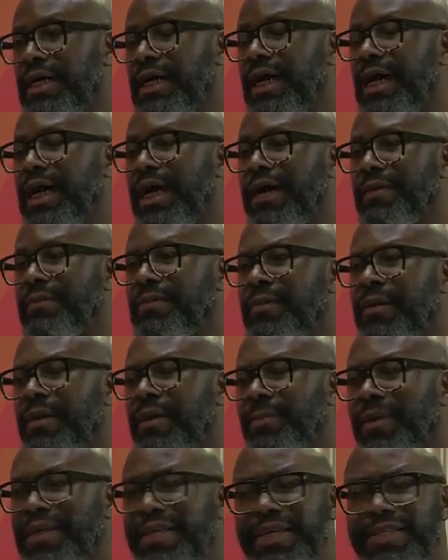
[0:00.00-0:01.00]

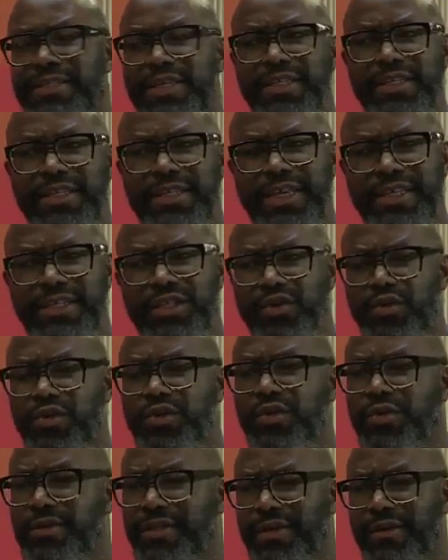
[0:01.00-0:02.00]
But they're still
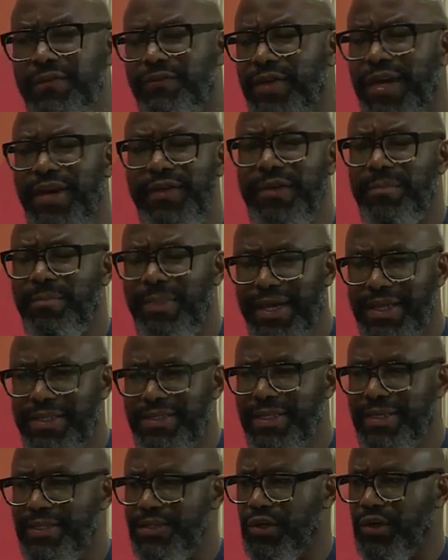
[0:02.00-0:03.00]
using very
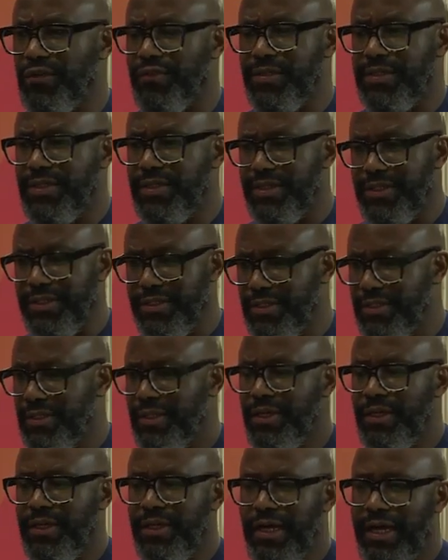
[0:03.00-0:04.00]
basic services,
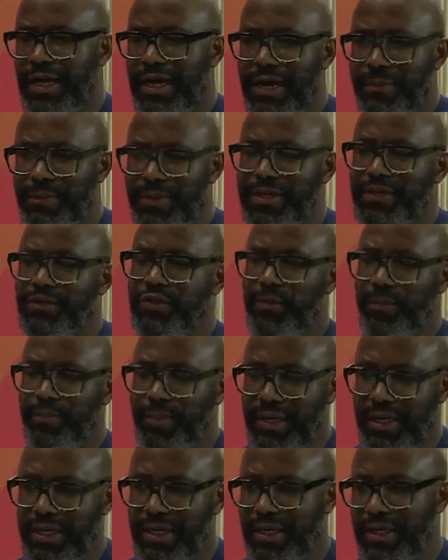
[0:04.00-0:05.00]

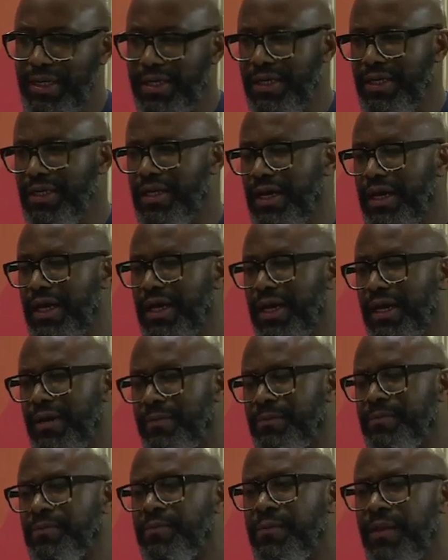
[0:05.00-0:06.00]
P2P,
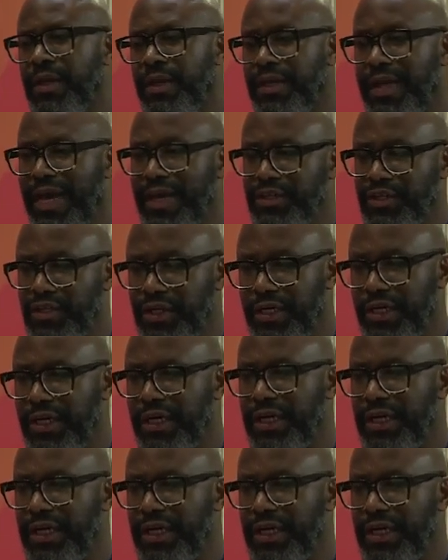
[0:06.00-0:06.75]
cash